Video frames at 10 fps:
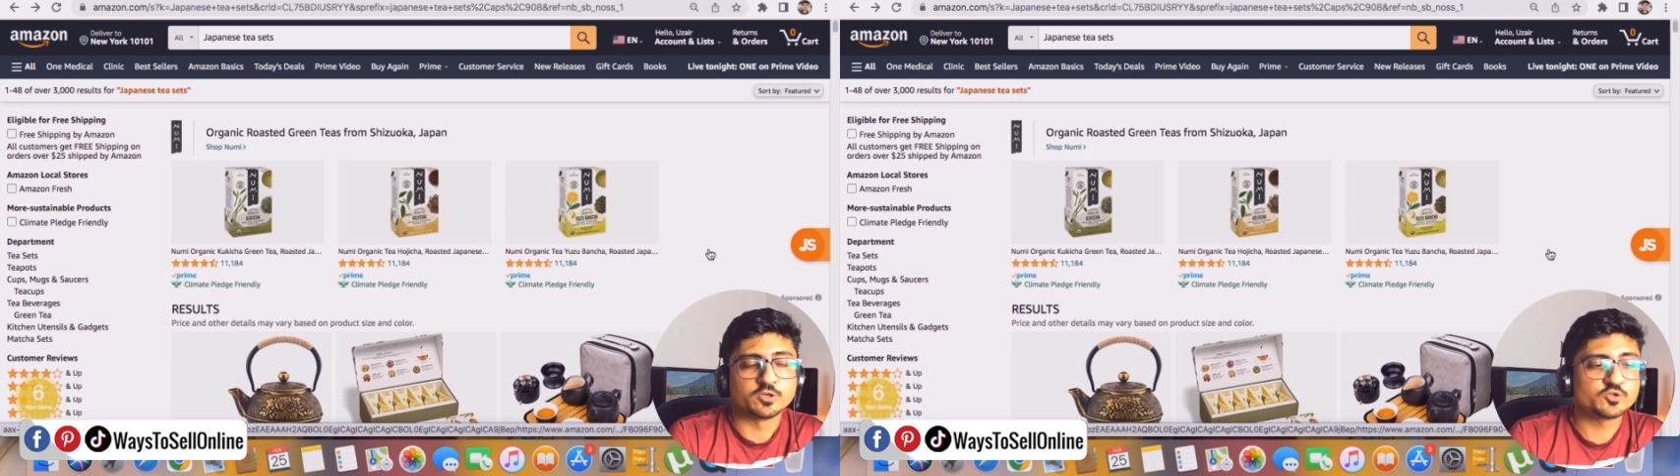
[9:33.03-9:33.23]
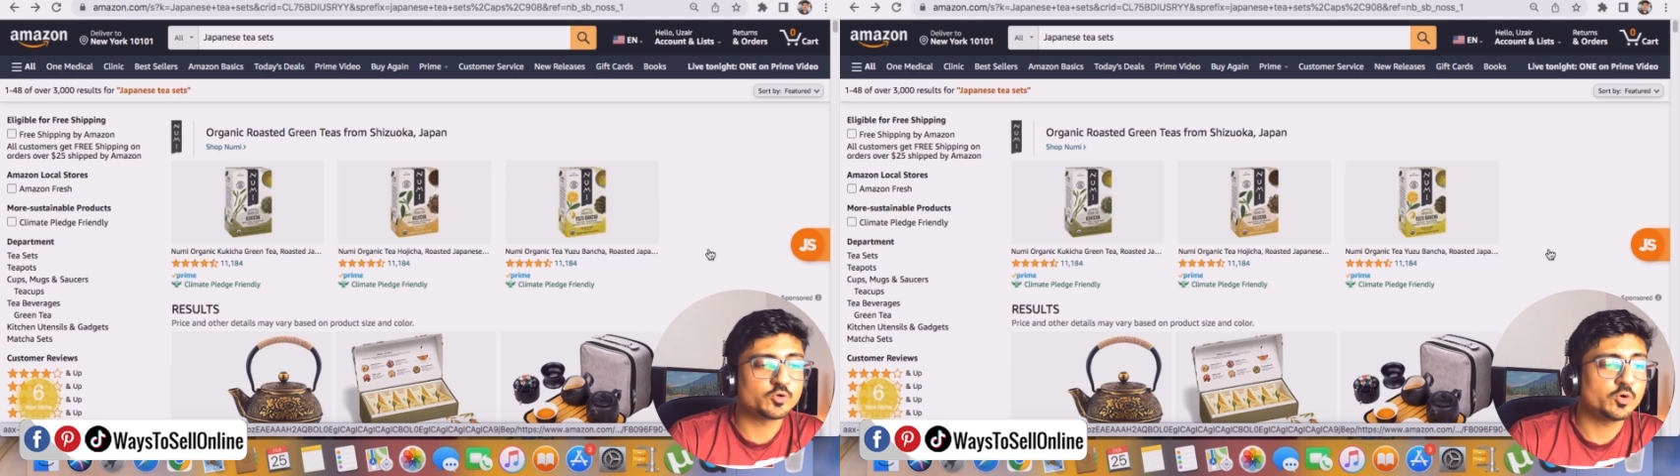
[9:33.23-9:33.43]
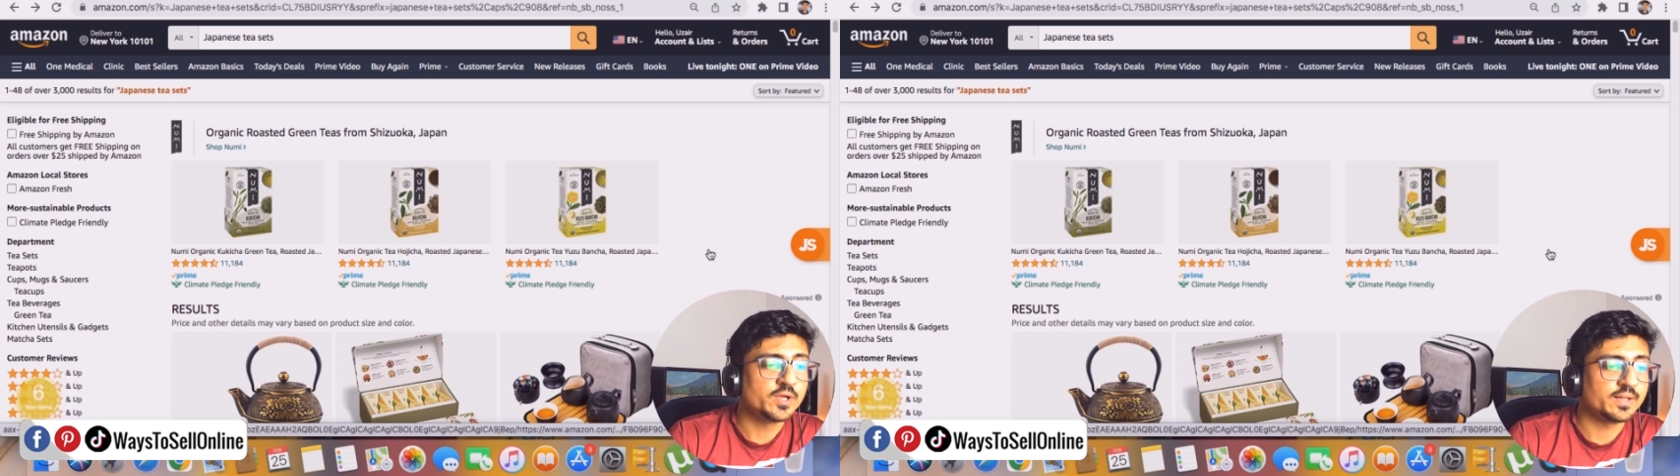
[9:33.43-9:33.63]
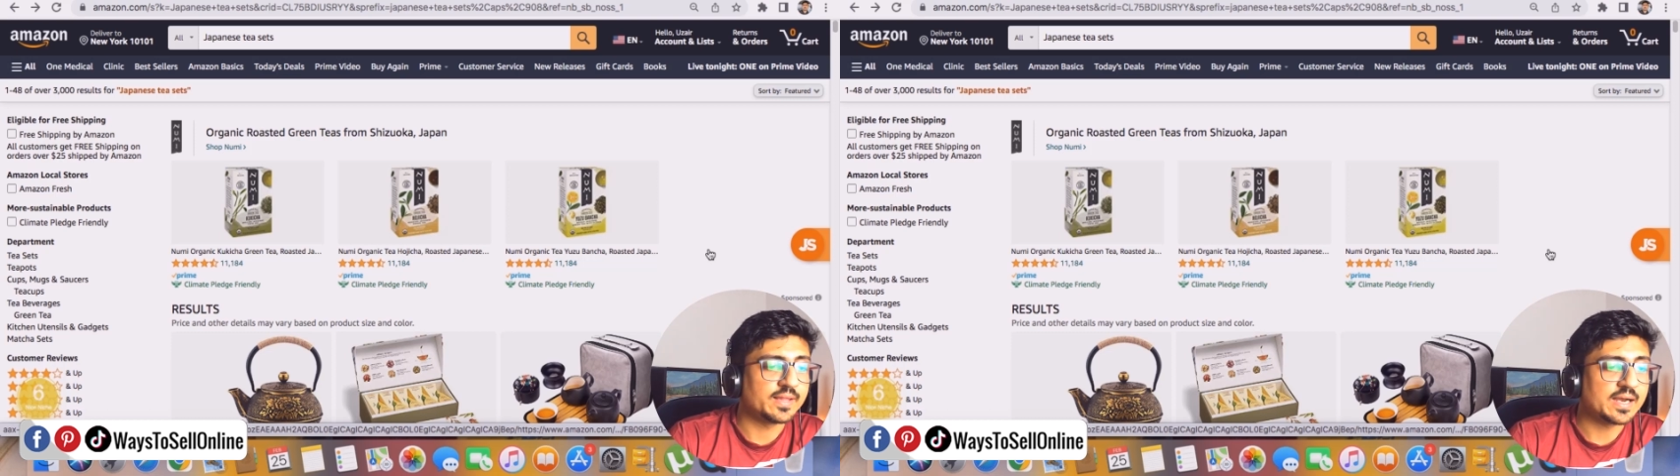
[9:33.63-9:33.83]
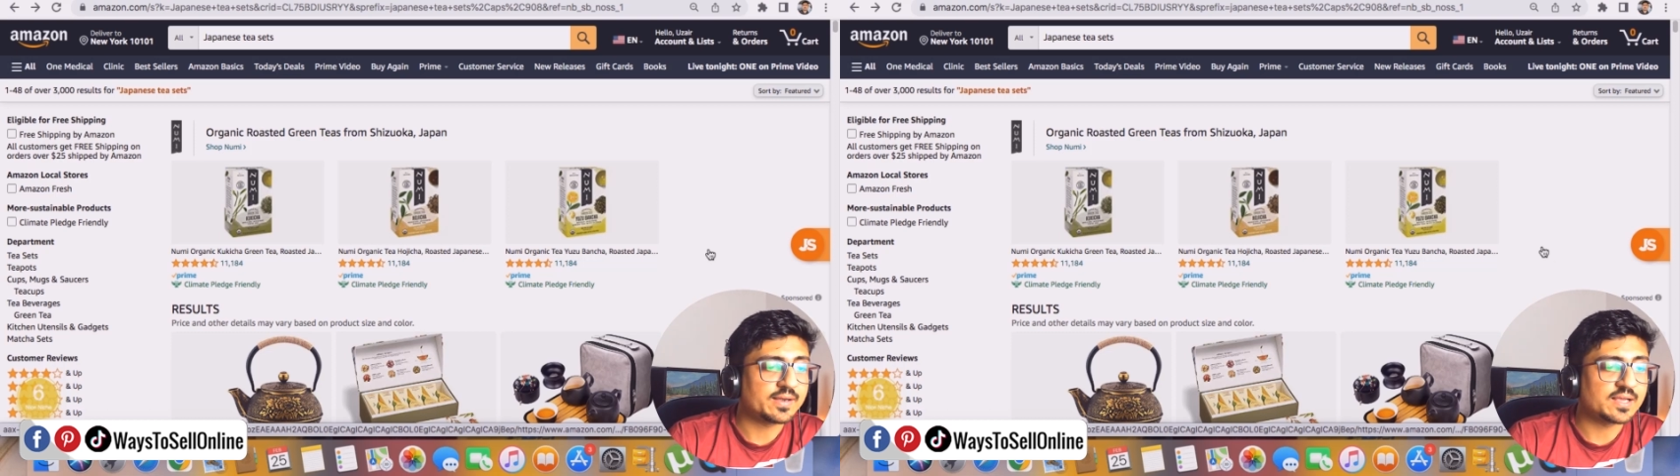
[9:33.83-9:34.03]
So
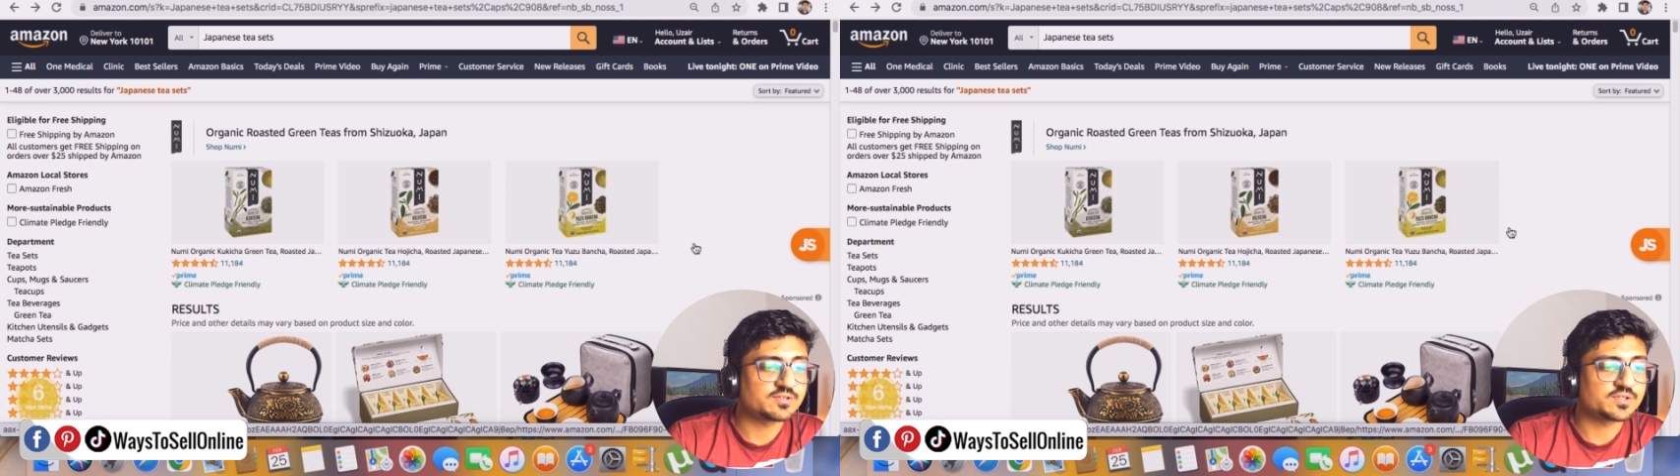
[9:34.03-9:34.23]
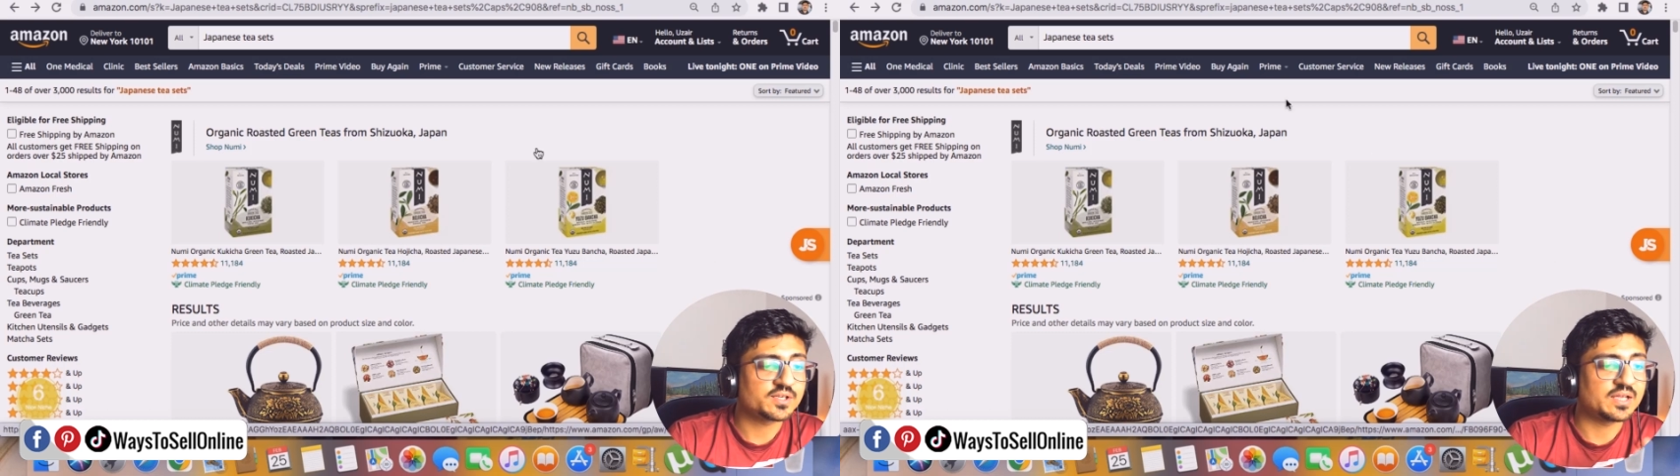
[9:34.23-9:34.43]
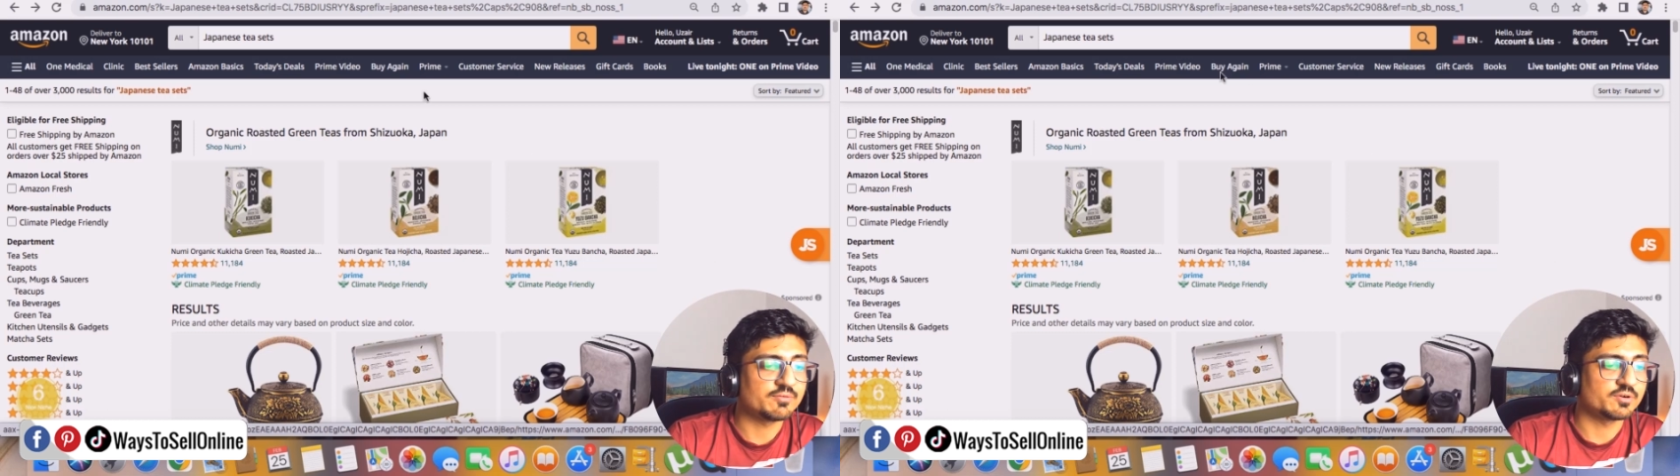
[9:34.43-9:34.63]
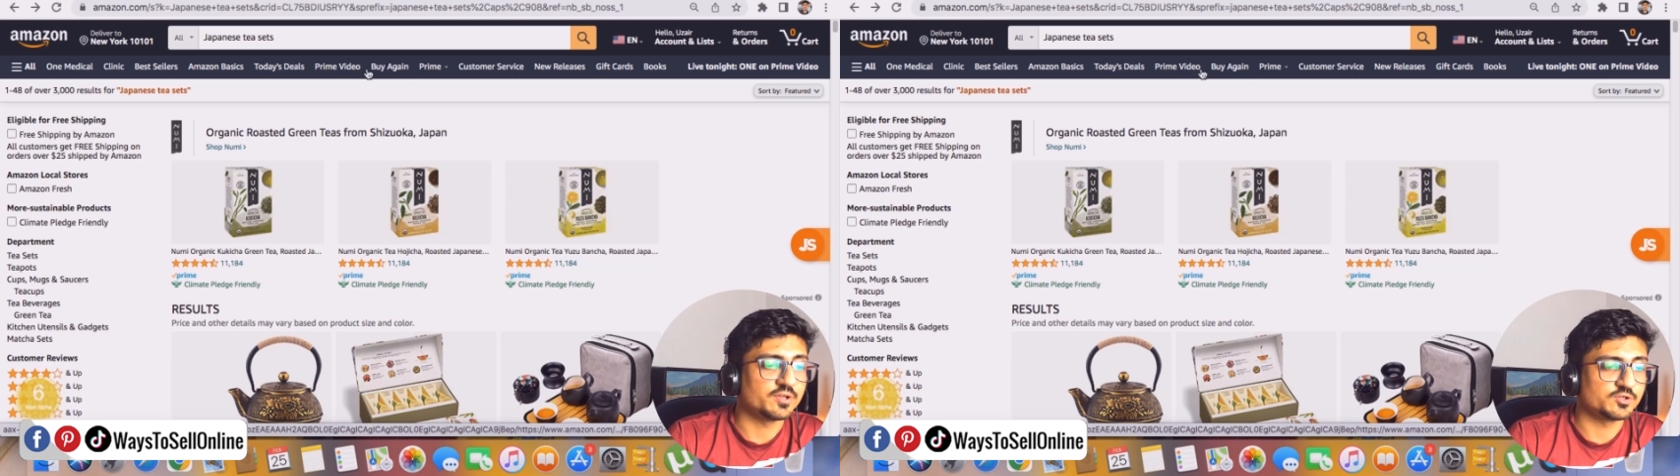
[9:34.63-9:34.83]
that test is the keyword